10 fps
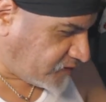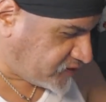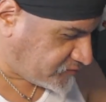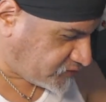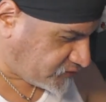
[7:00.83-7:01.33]

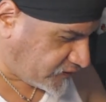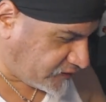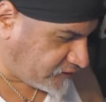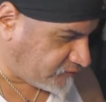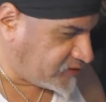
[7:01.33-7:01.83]
People
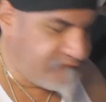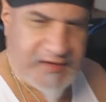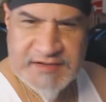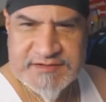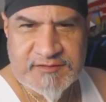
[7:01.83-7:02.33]
that are big
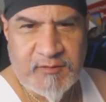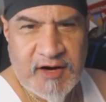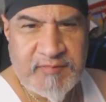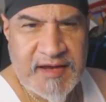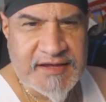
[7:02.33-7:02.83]
fans of the
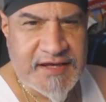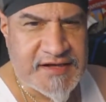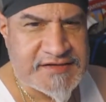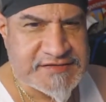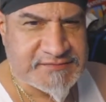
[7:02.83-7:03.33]
rock band
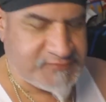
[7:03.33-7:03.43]
Kiss